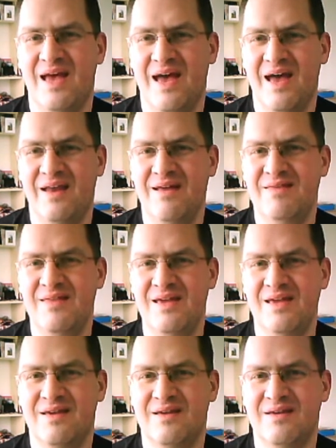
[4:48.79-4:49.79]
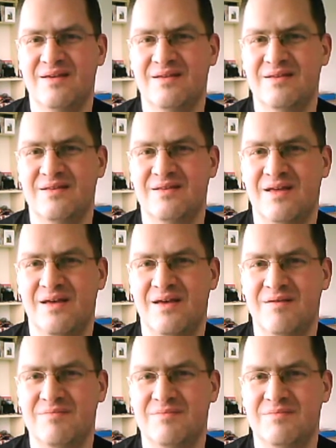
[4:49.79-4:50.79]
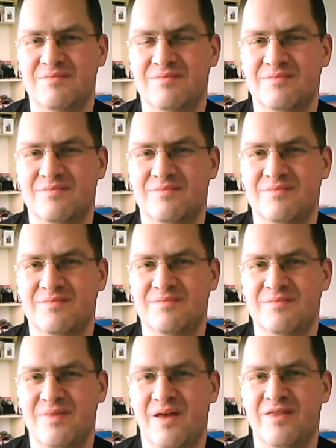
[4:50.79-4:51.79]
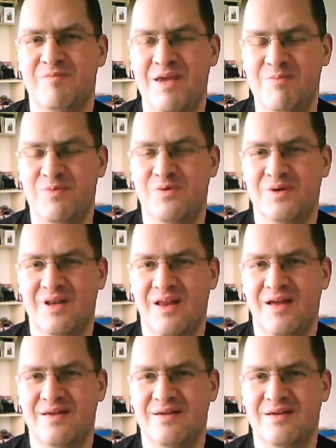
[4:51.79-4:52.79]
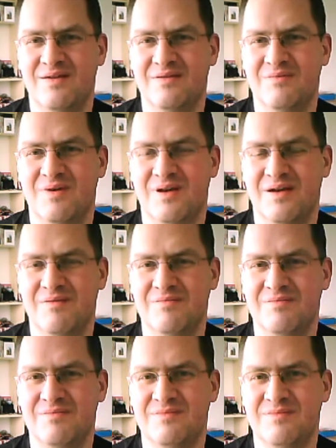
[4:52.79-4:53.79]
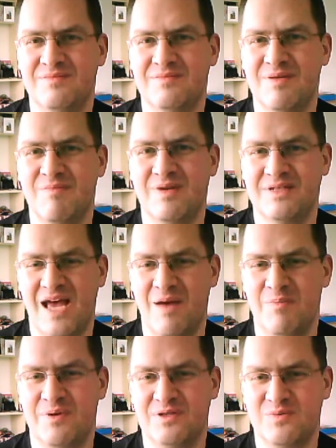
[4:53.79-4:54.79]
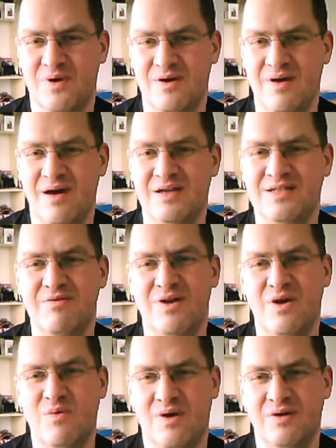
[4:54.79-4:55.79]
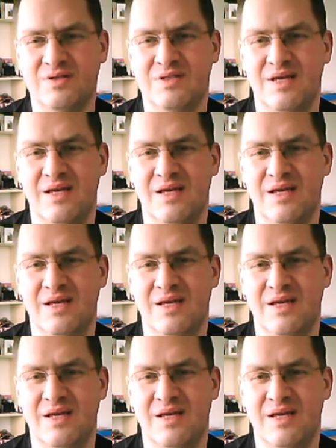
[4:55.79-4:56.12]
and I think other people would like something to happen as well. I don't know what.